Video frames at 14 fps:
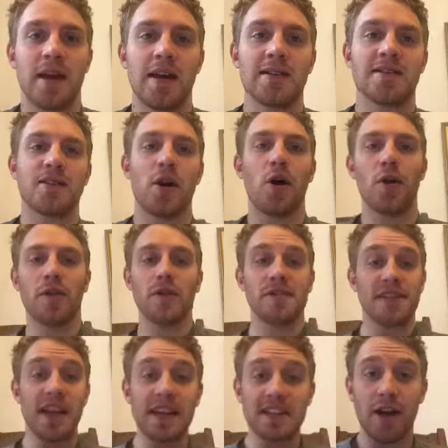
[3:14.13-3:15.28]
And so the
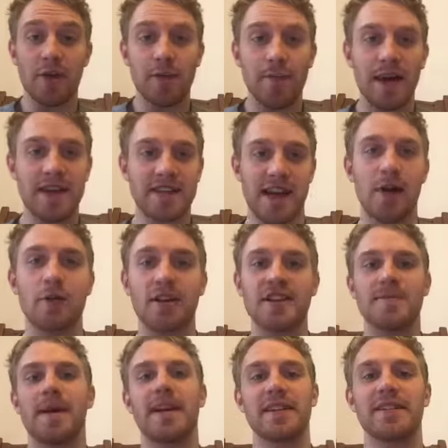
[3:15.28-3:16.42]
change I would make is I would
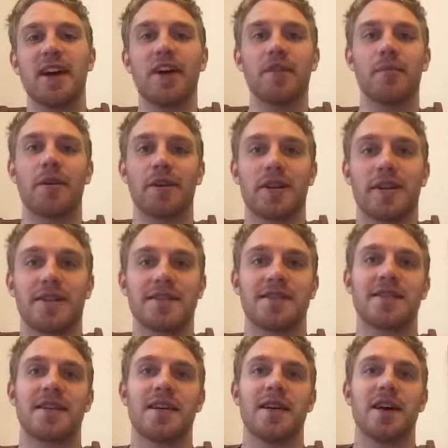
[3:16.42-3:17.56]
expand into other
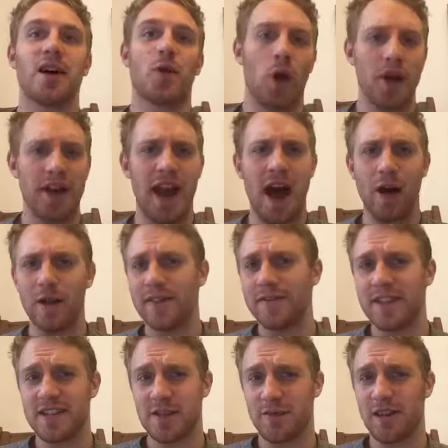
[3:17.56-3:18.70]
markets. Right now, Lyft
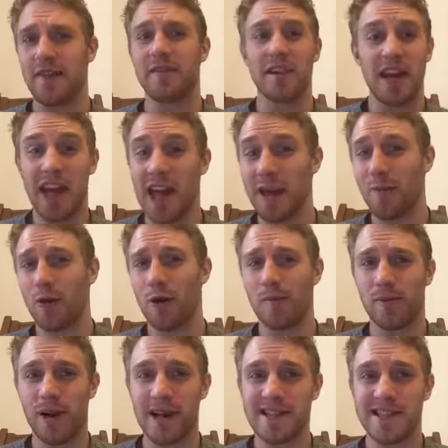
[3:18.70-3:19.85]
doesn't really have a name or
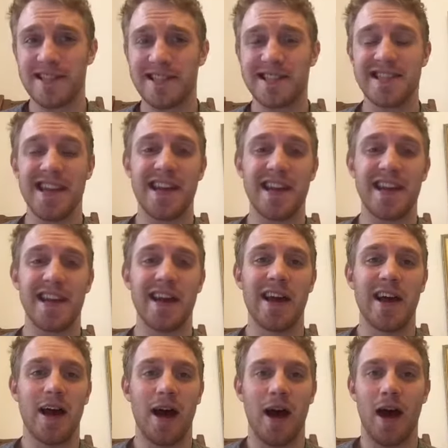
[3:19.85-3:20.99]
presence in
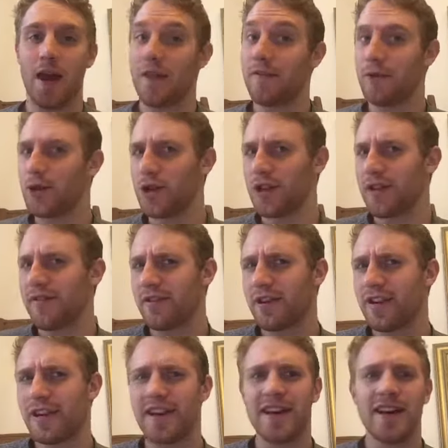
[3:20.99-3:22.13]
the food
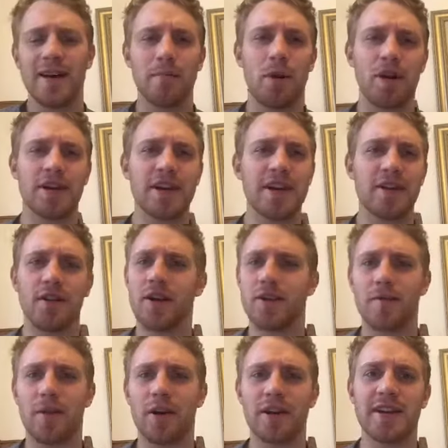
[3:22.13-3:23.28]
delivery market or other
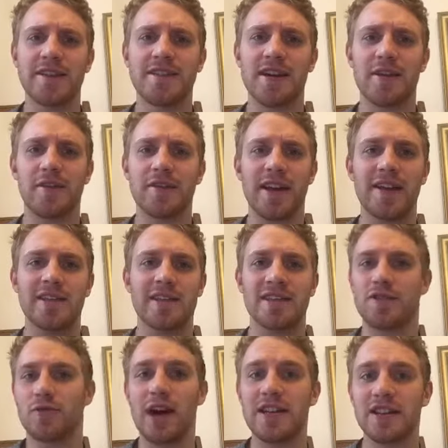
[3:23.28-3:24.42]
markets other than
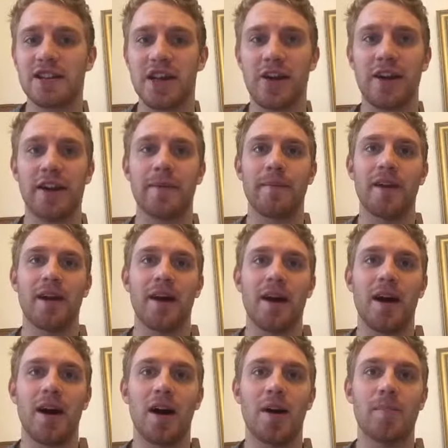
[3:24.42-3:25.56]
just ride sharing.
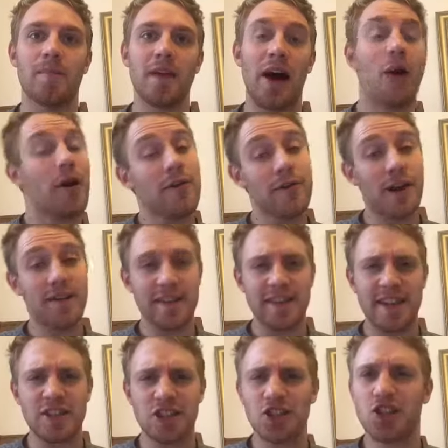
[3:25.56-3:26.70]
However, I think
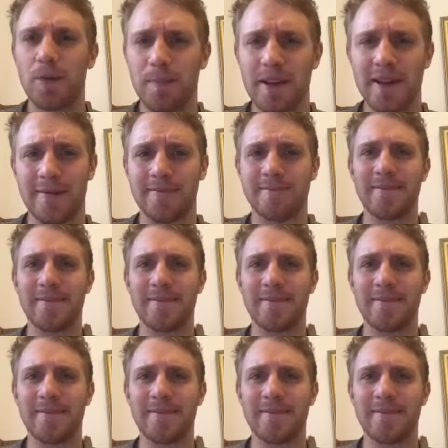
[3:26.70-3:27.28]
they should jump in.